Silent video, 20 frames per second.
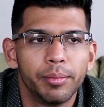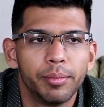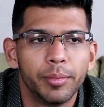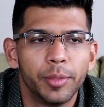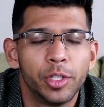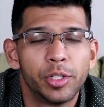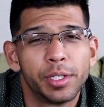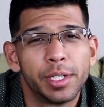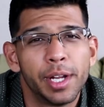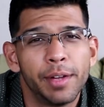You
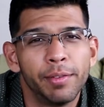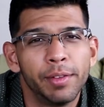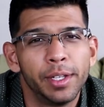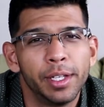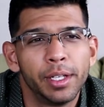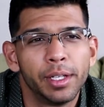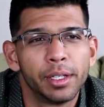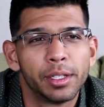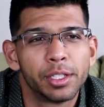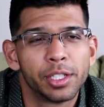should
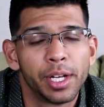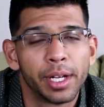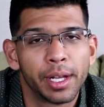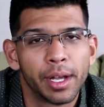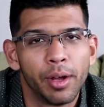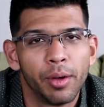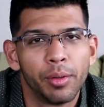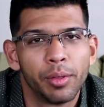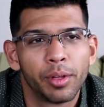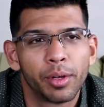definitely check
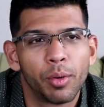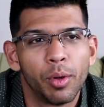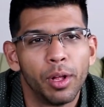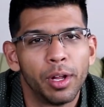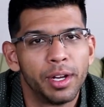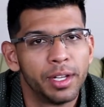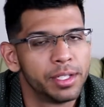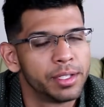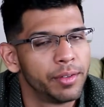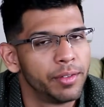out the
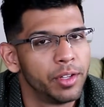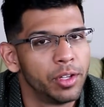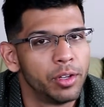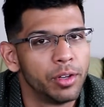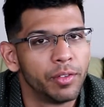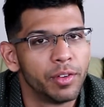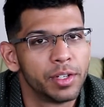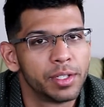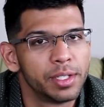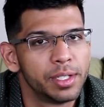qualities of the
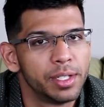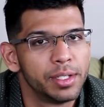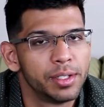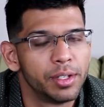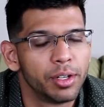universities